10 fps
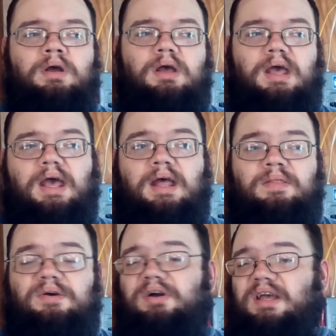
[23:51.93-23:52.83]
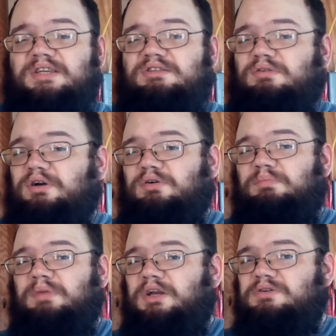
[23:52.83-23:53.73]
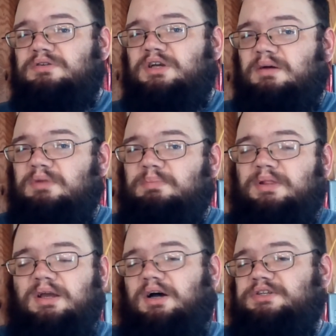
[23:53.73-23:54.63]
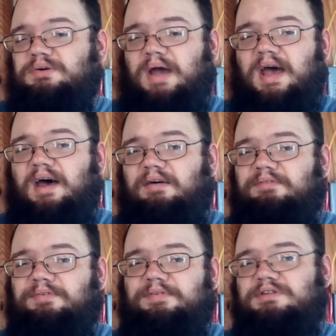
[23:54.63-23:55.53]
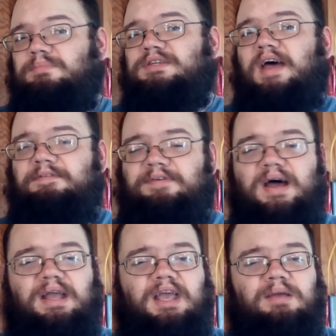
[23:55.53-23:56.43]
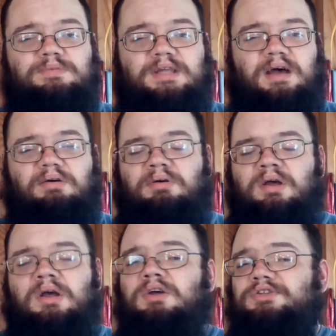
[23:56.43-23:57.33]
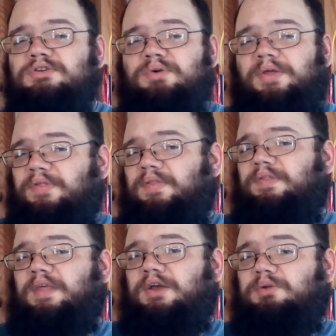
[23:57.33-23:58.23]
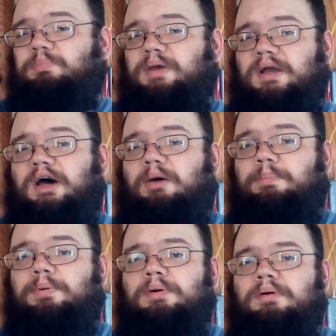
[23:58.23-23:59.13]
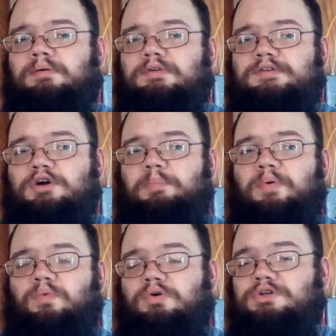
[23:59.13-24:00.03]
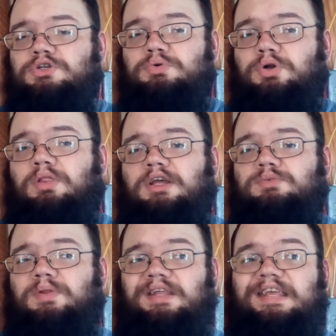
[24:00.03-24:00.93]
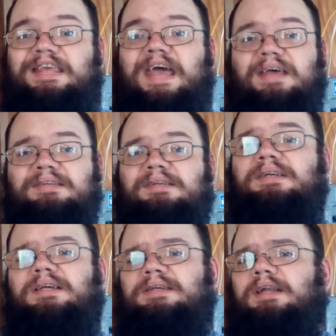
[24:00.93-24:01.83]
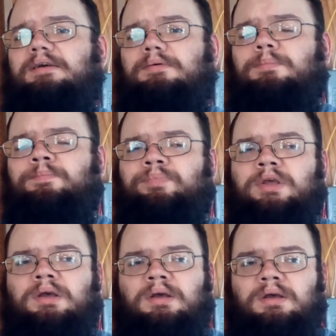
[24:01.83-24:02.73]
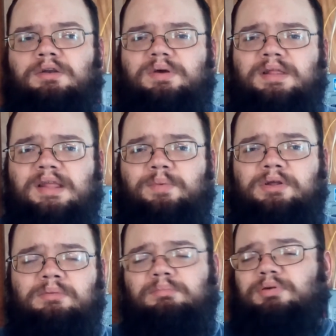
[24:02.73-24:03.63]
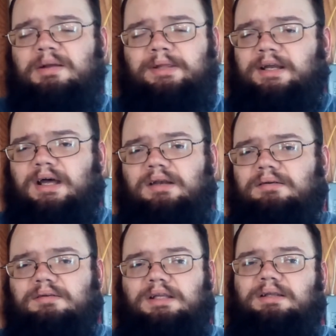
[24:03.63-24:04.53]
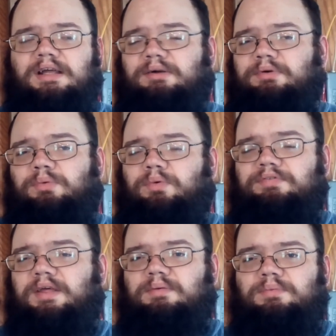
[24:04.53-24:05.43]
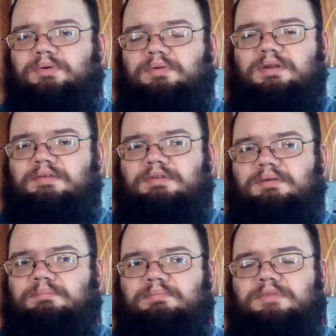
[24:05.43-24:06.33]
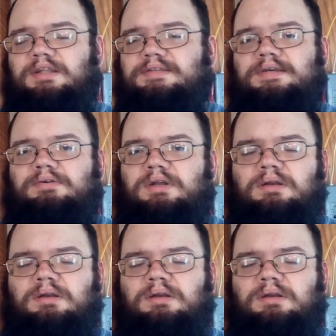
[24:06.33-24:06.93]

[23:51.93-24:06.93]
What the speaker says: And they're a historical miniatures company, but they also have some sci-fi games now. So do I think that they could pick up Dystopian Wars and do good things with it? Yes I do. Do I think they will? Probably not. I don't know if they would even consider it.